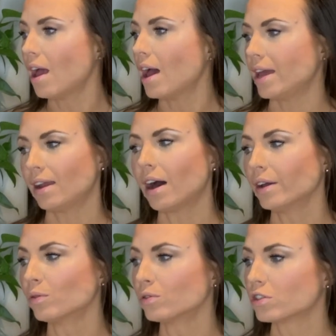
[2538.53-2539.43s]
And I
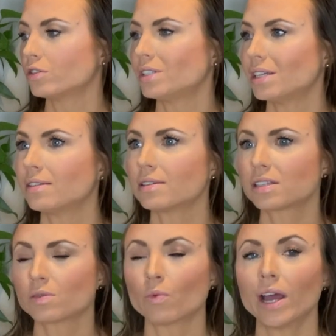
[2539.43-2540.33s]
also did
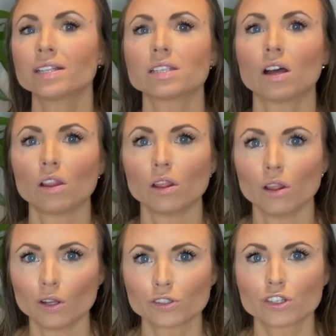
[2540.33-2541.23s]
sweat a
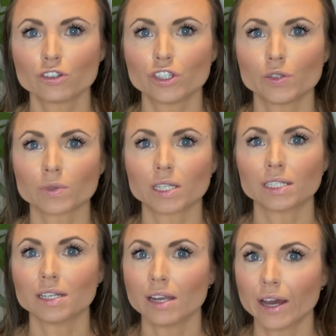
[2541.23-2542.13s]
lot during
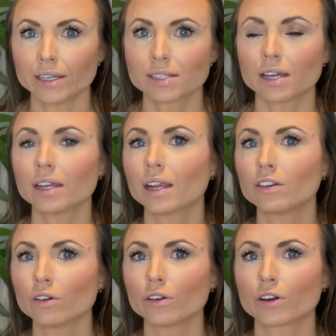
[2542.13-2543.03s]
the night. I had
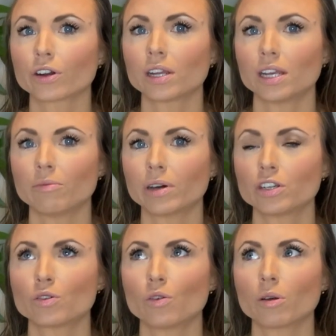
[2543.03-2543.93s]
not heard anybody
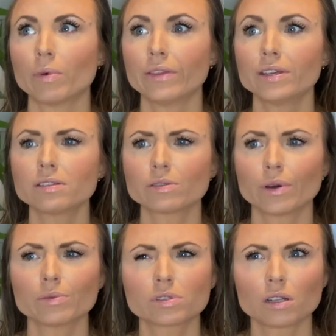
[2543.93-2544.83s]
talk about this, so I
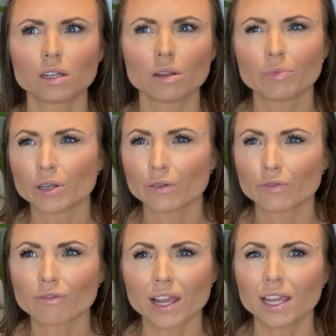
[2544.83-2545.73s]
was a little bit
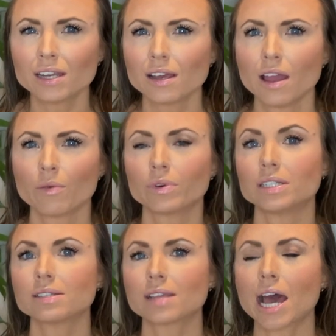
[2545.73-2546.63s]
afraid when
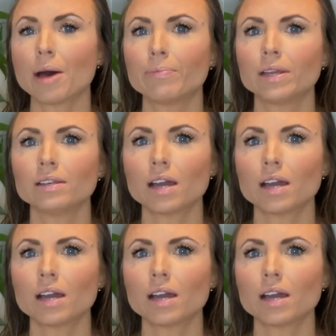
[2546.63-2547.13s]
this happened.